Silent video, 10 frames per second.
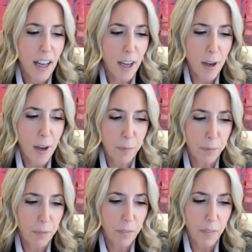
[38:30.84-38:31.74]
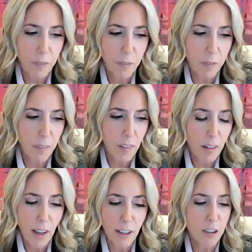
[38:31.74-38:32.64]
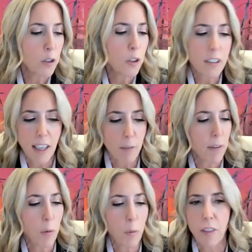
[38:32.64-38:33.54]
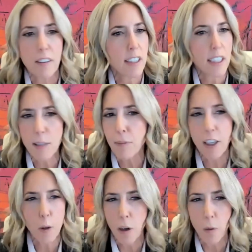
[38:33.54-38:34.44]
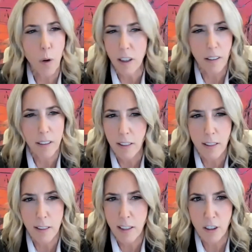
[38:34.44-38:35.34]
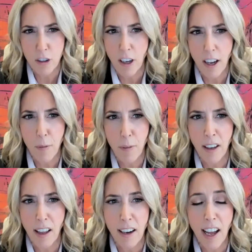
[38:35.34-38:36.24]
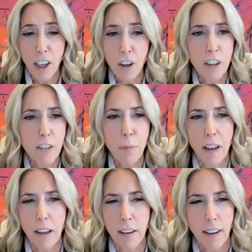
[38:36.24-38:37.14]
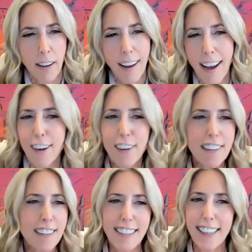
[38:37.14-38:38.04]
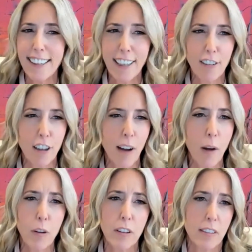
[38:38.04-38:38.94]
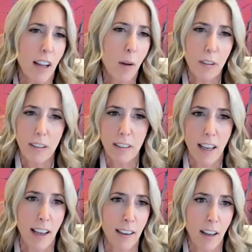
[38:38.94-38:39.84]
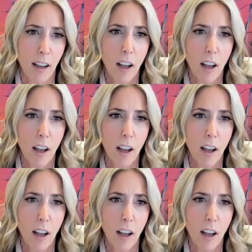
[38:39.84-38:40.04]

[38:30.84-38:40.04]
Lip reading: as soon as I met with the team, I knew I wanted this job. And I could have stayed at Ingram. I was set.